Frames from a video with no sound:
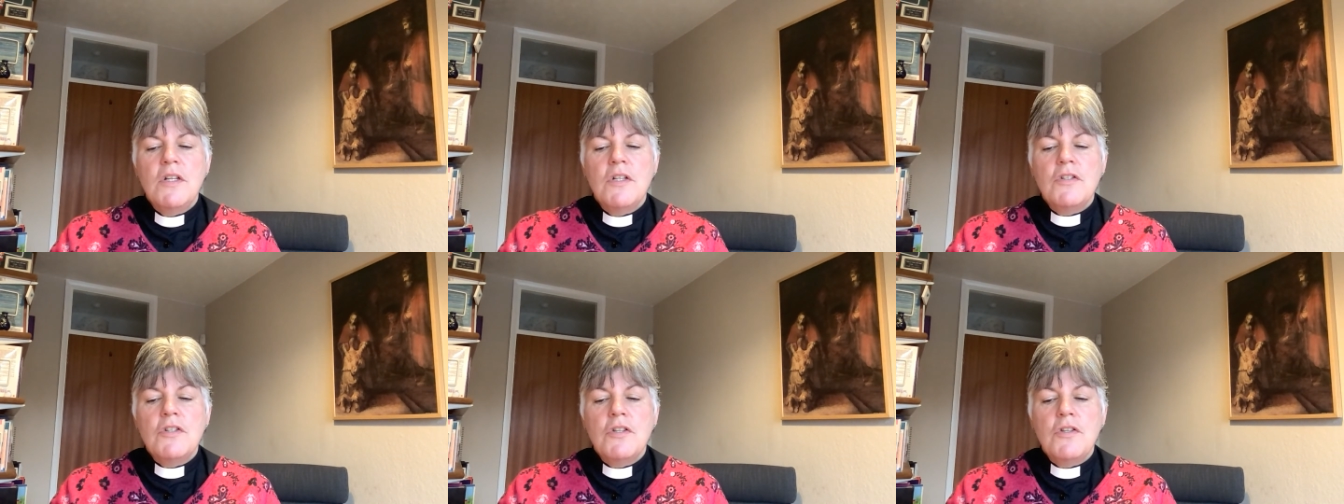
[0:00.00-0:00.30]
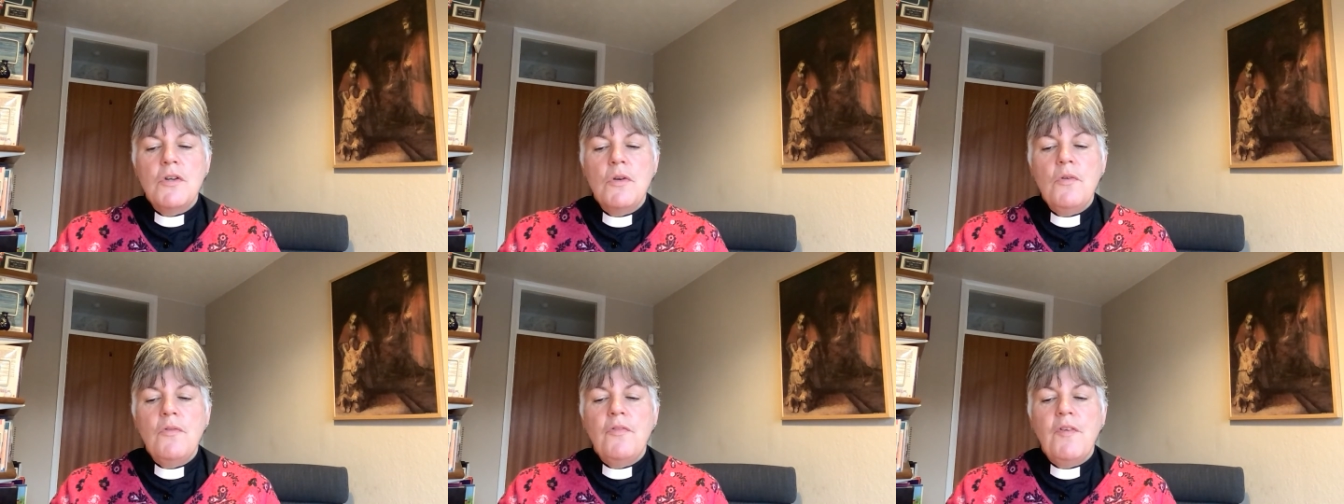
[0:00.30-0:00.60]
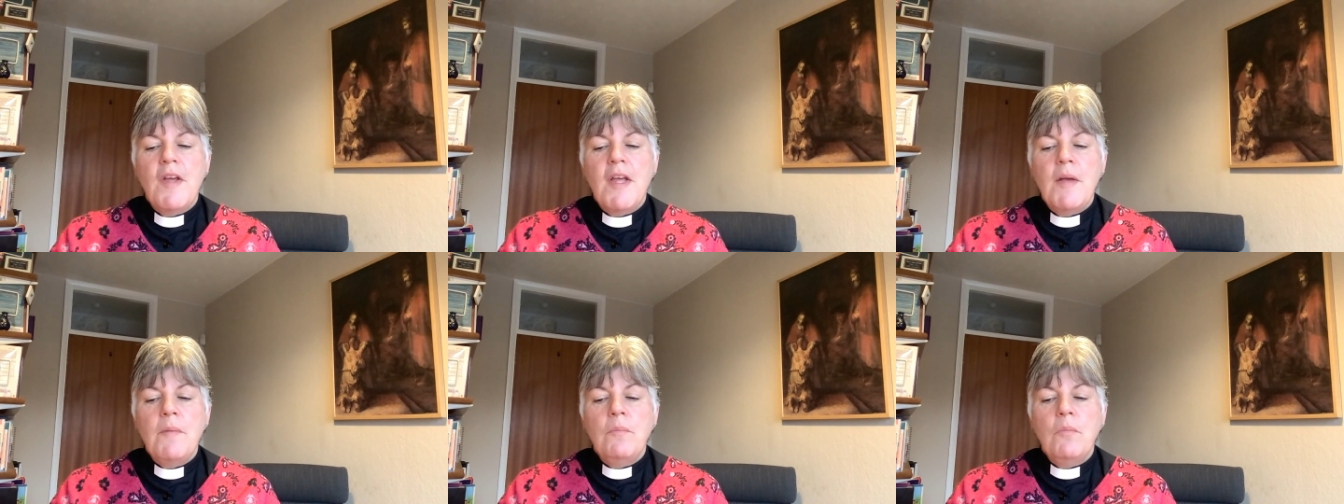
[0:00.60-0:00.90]
to do
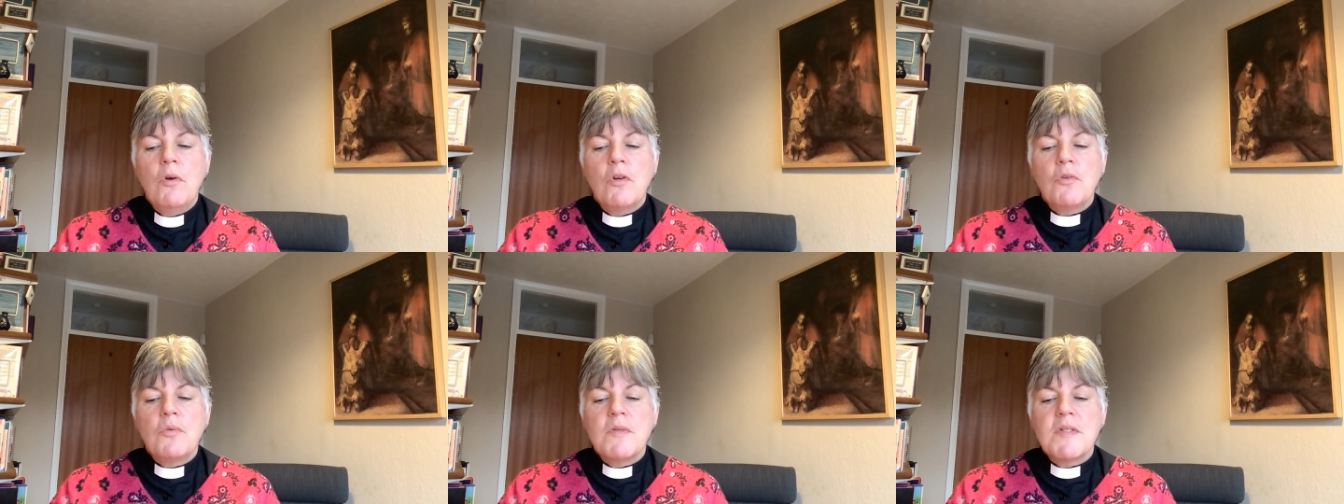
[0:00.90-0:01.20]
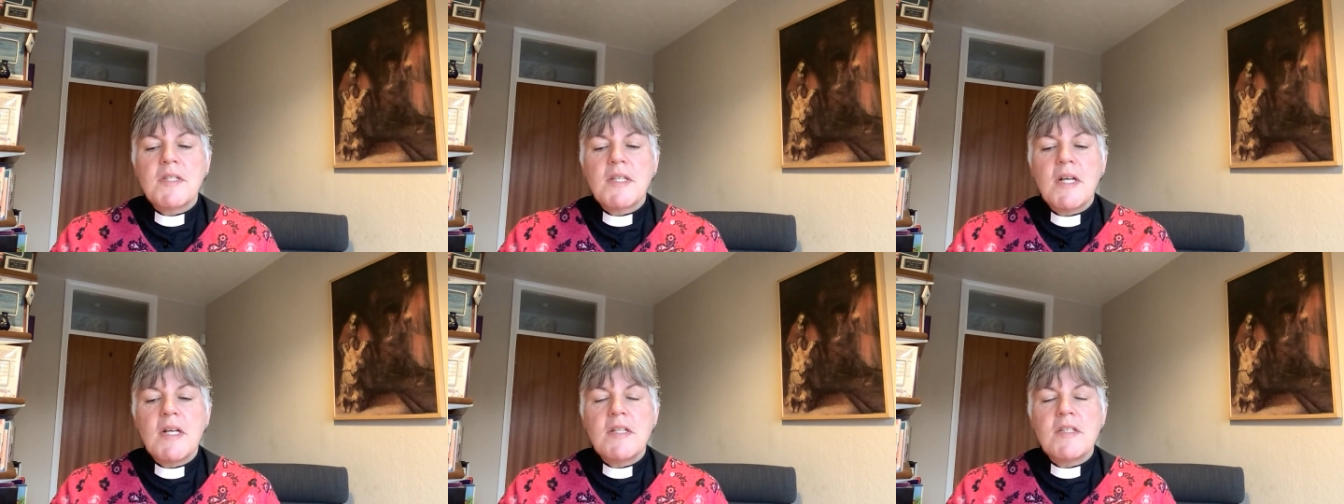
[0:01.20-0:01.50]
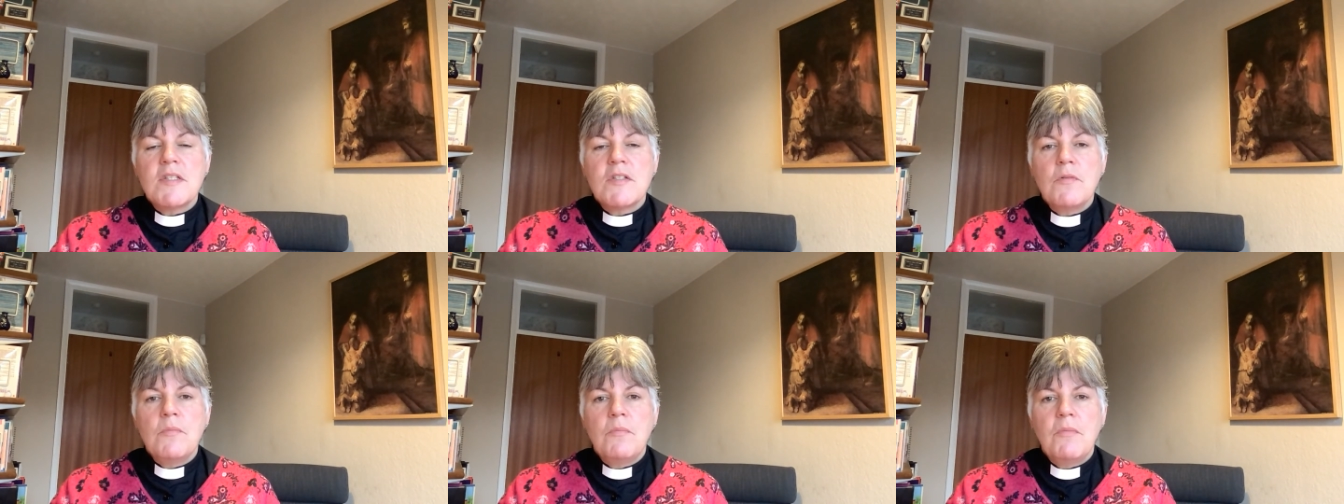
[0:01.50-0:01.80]
for him what was
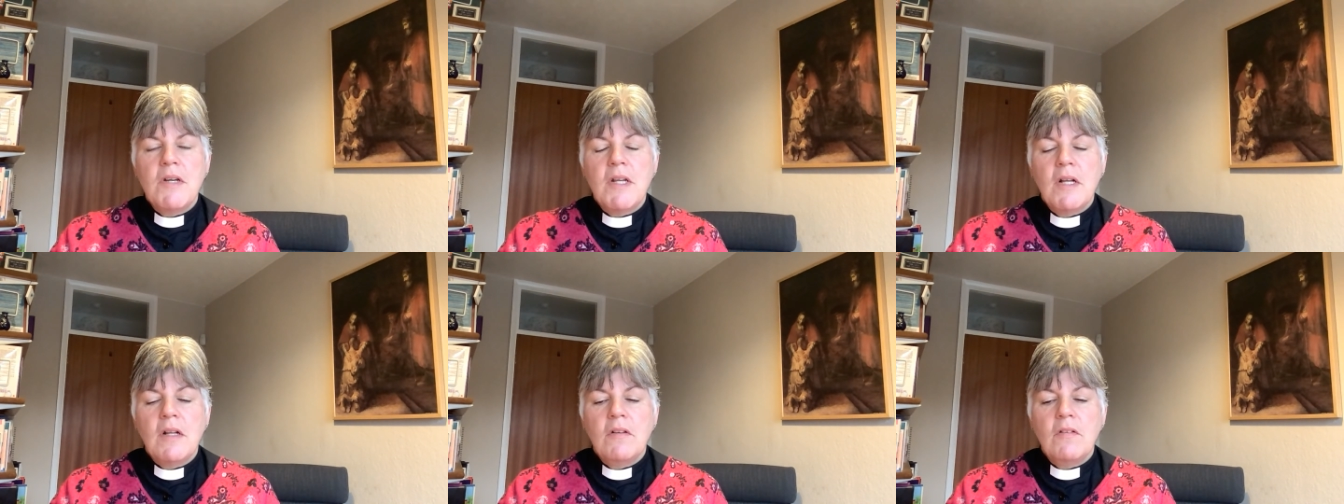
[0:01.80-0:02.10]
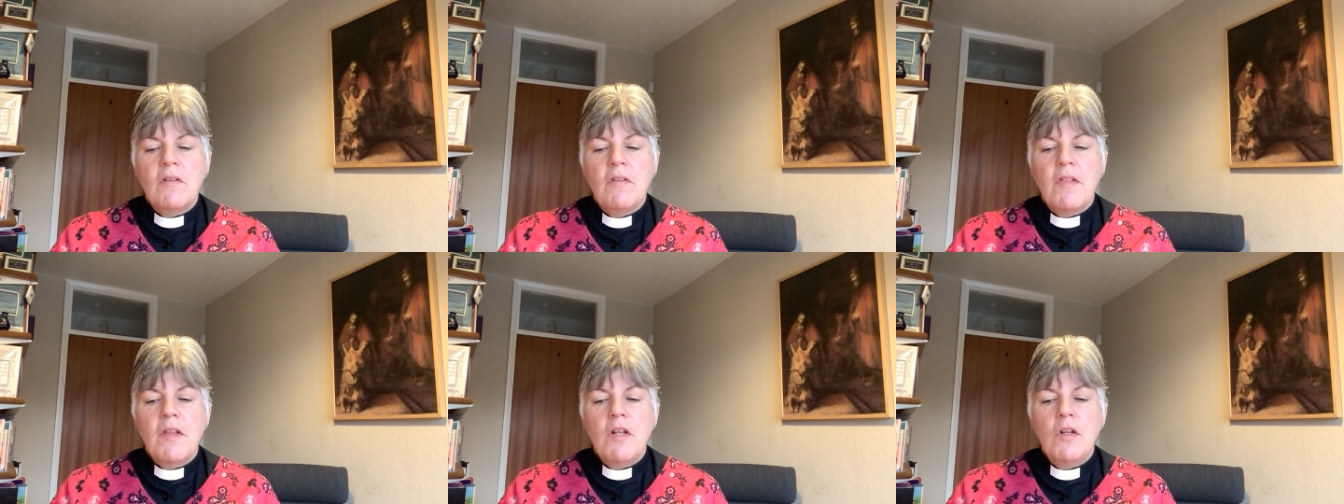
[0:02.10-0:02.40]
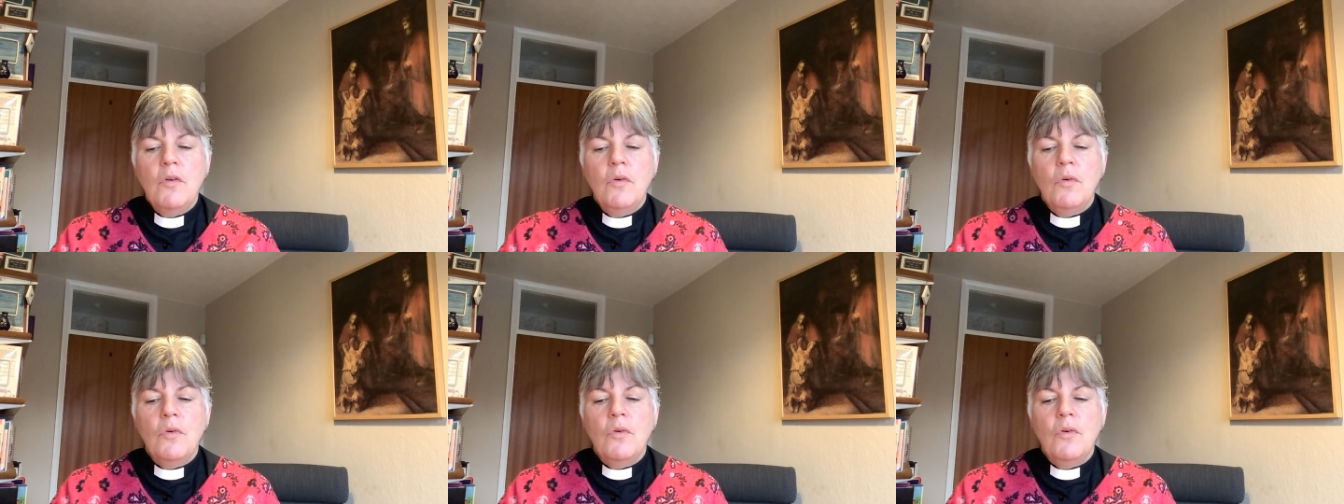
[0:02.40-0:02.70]
customary under the
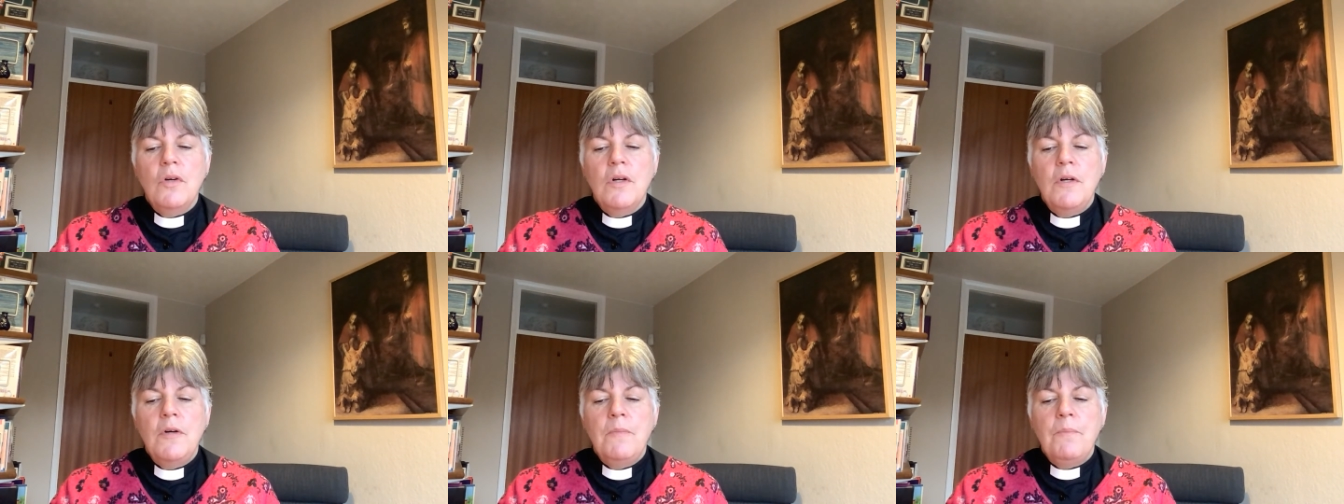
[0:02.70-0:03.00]
law,